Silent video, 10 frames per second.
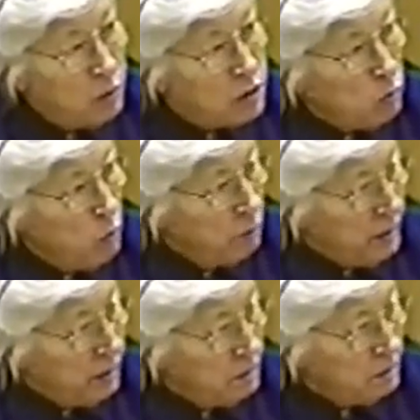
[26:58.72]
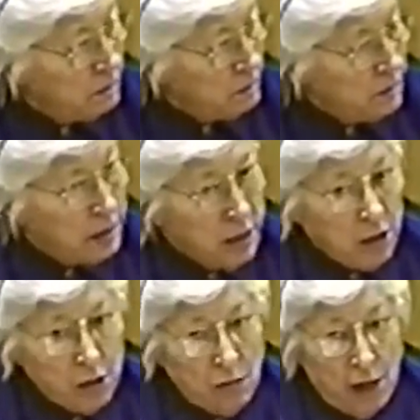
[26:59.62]
I was a woman,
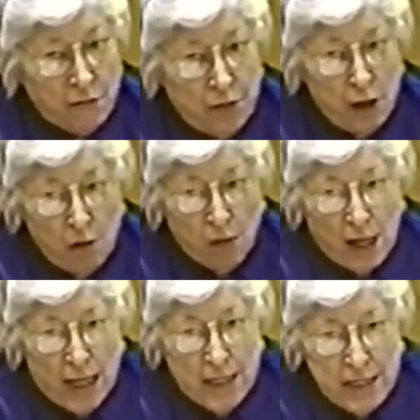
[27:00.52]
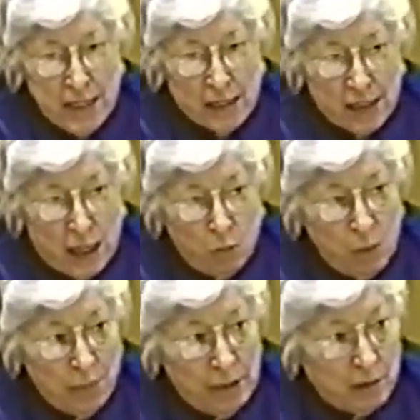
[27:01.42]
you have no idea how
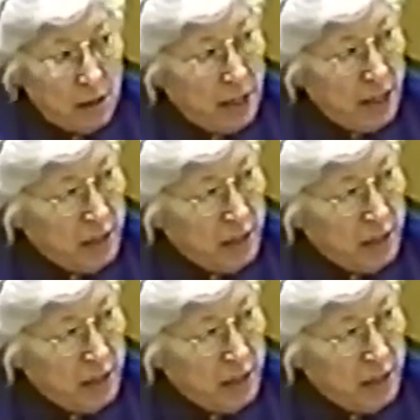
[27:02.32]
women are